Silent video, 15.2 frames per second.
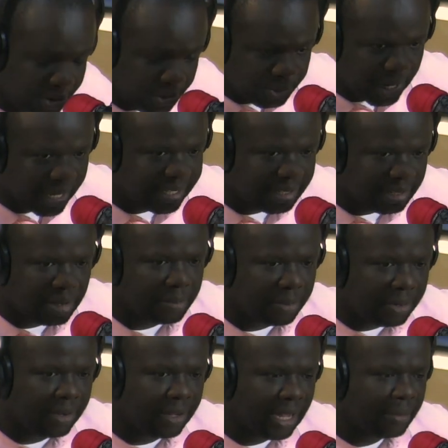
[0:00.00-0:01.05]
pricey though,
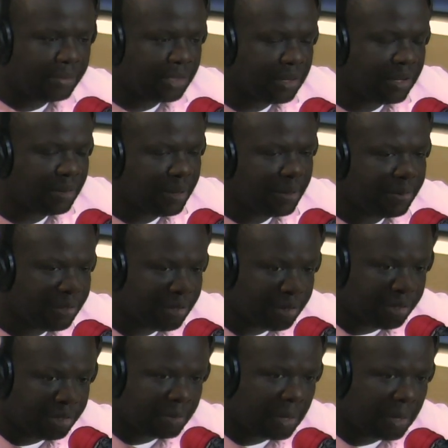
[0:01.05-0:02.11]
but I'm sure they'll be able to
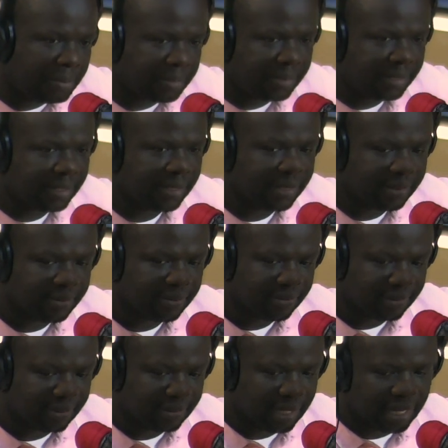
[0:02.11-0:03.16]
hook you up. It's
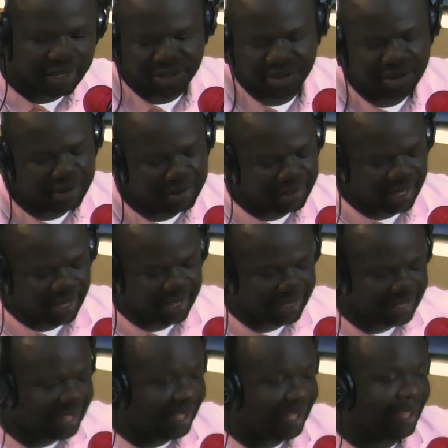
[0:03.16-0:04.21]
Kiddwaya. Yeah, so
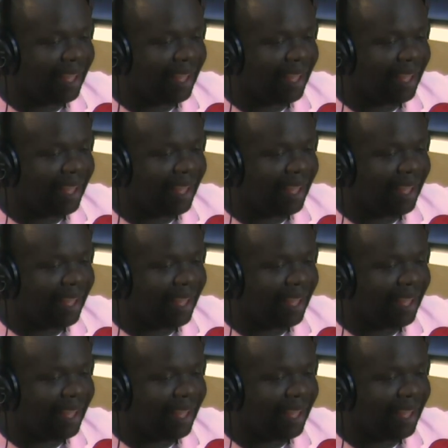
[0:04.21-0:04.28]
yeah. I'm saying